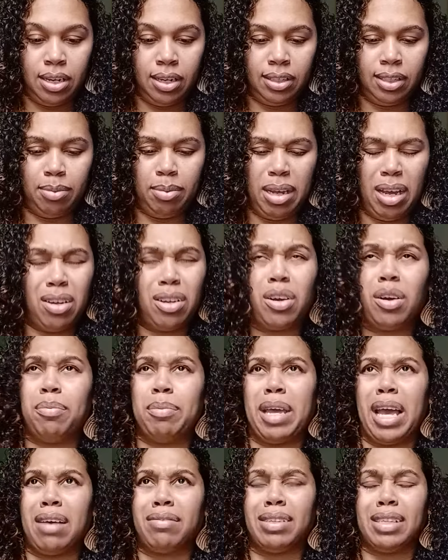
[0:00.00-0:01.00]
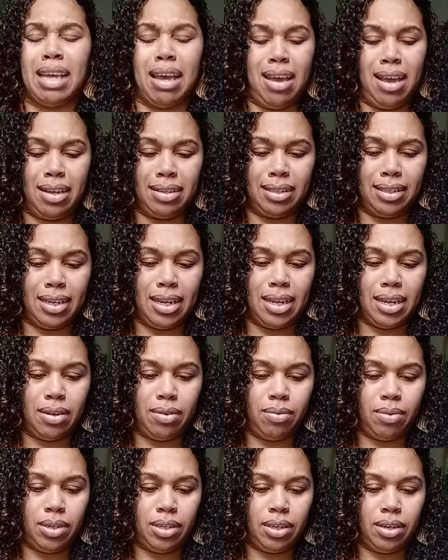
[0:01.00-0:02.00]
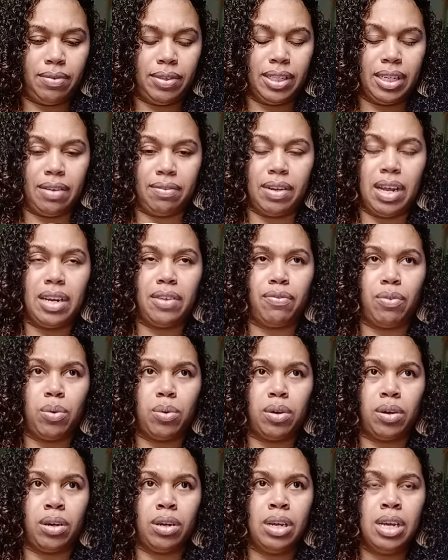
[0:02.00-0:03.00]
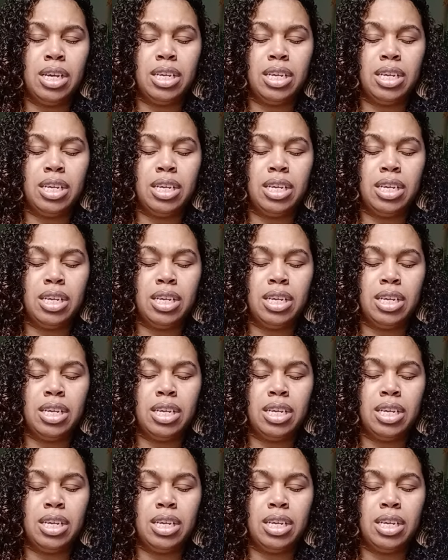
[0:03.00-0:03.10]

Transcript: Some you are going to be outside today. Watch Tower of the South, 94.